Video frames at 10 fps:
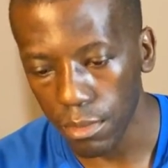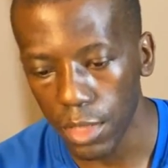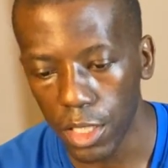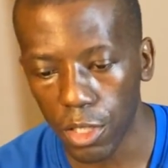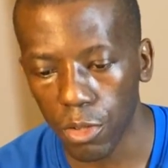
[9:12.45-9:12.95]

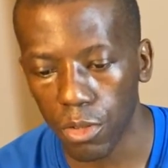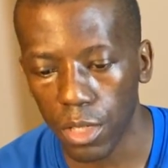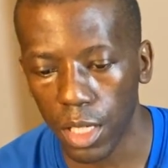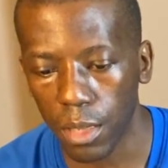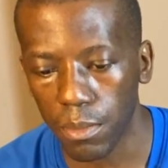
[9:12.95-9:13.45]
So
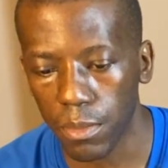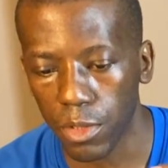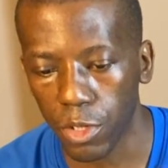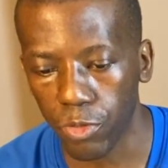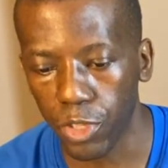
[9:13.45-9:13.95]

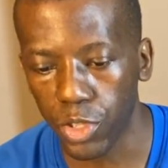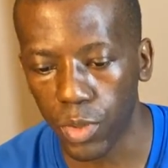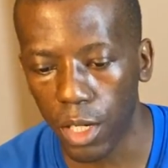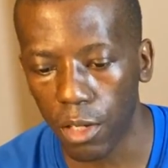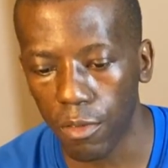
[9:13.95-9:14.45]
the
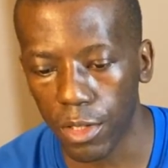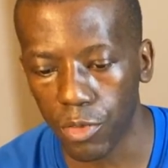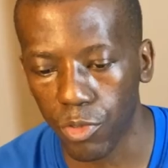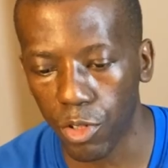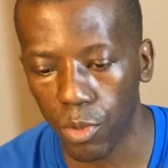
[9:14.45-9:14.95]
312 and
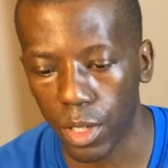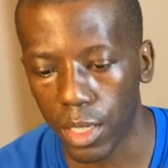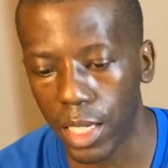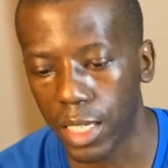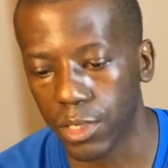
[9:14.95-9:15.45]
301
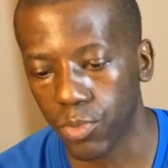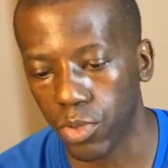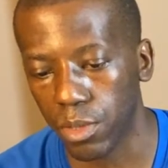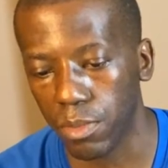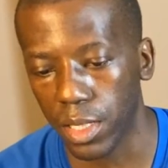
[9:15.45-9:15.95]
class
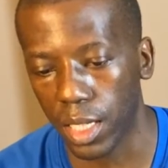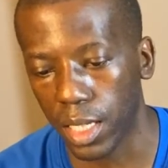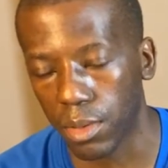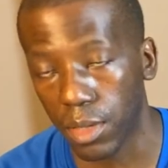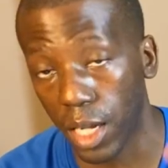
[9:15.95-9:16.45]
wouldn't be
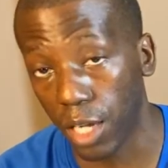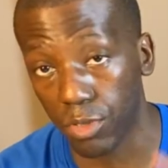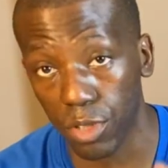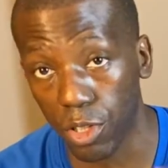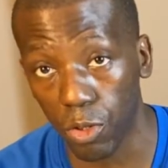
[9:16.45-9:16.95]

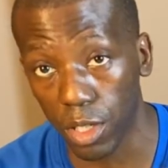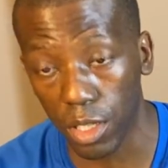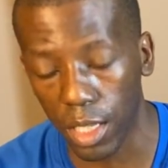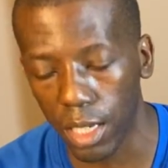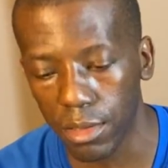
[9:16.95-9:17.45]
actually coding
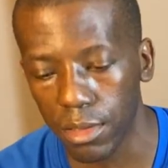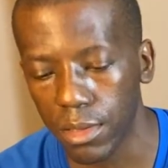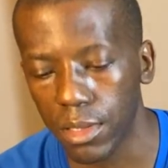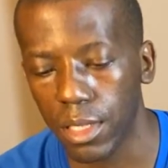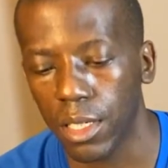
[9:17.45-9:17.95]
classes.